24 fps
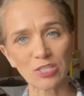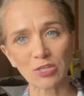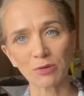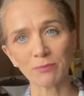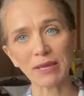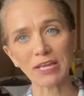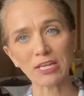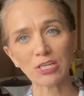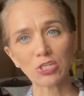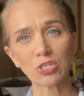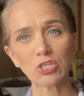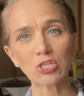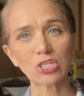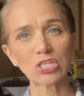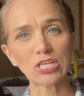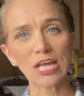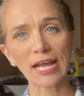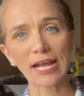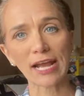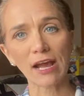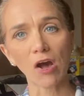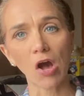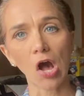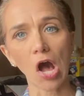So make sure you
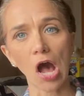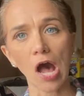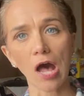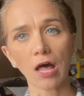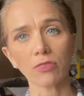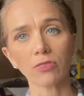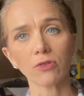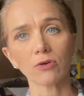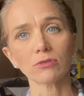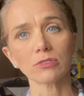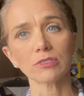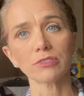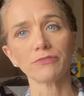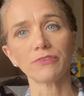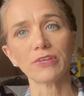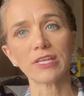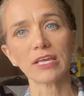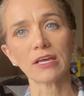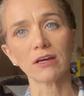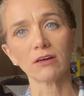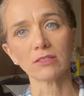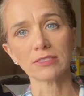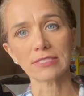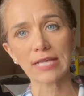check out all those
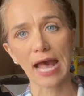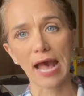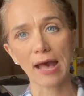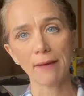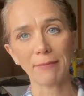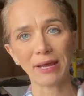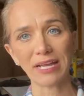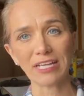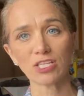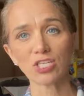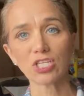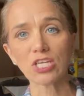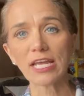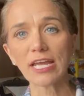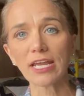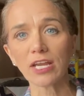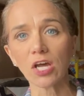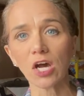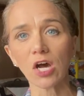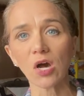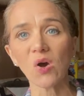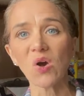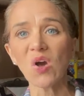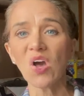videos on my
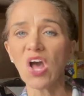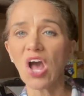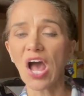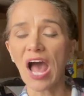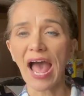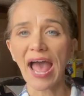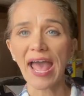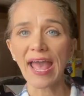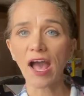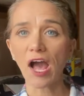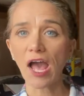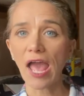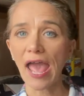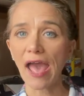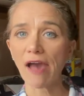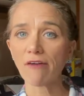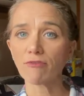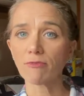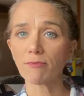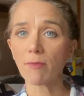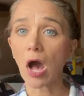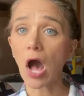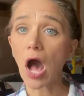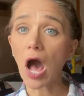channel. I
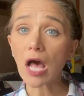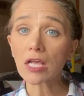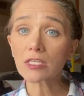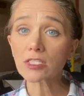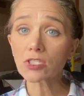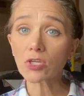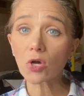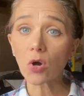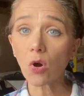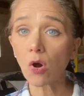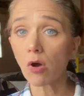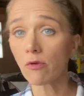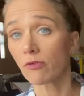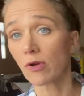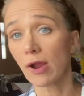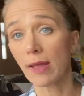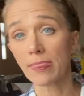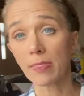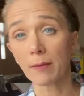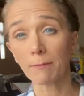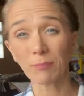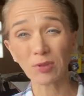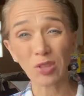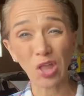have them also over
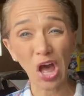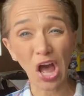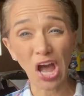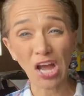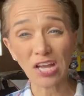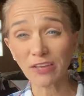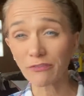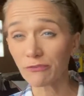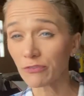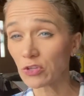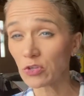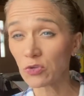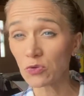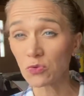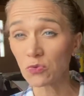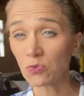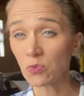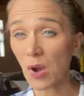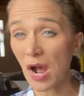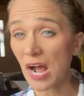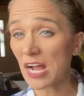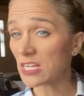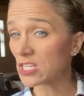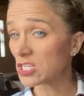on the blog if you
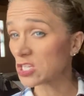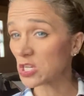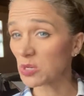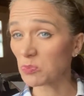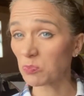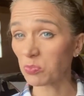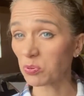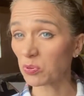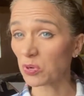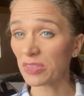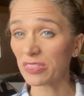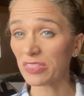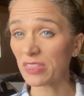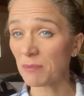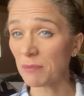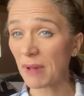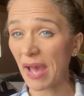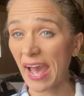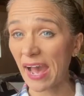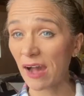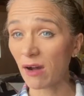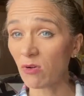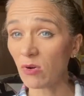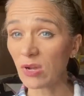want to print them
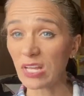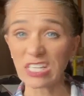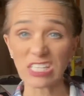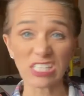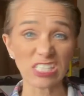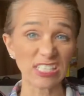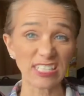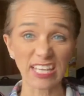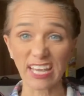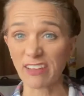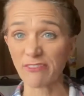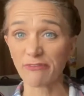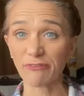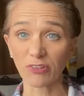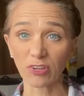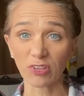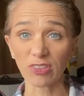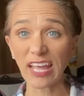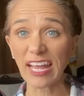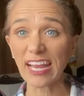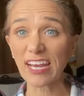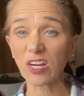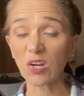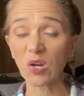out and save for
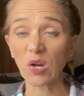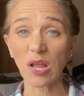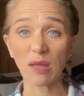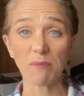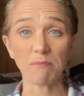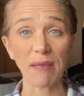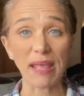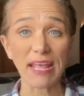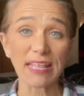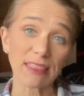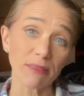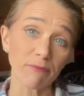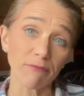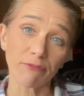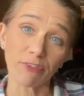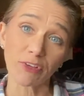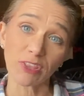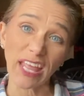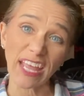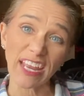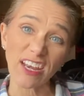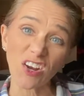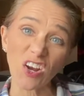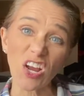later and make them
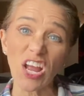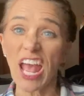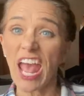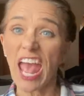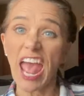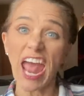for later.